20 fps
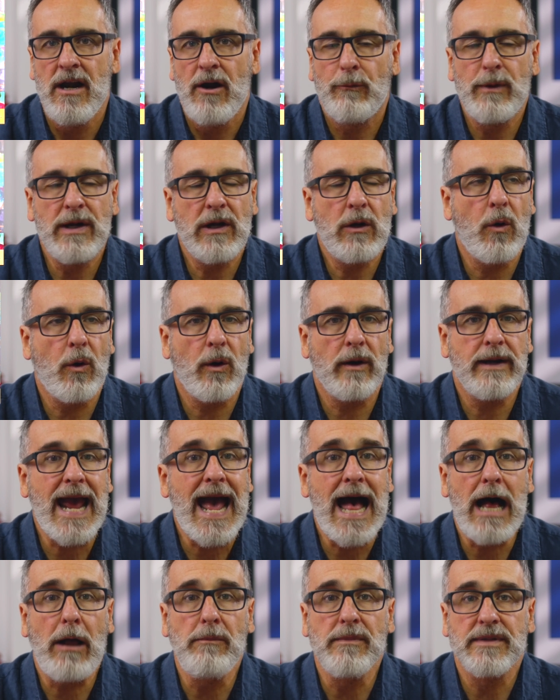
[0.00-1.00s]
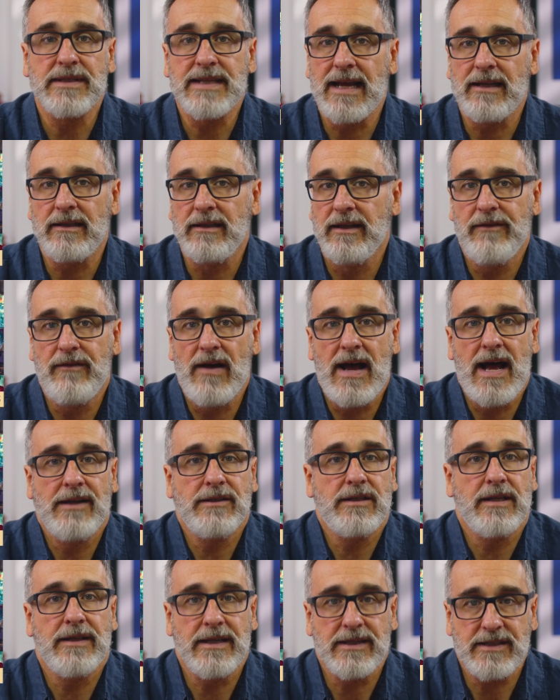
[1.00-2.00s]
record albums that live
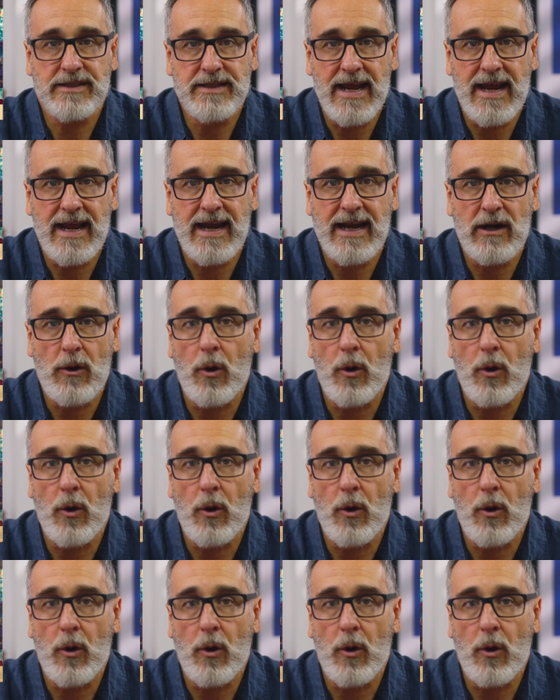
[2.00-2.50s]
on to this day,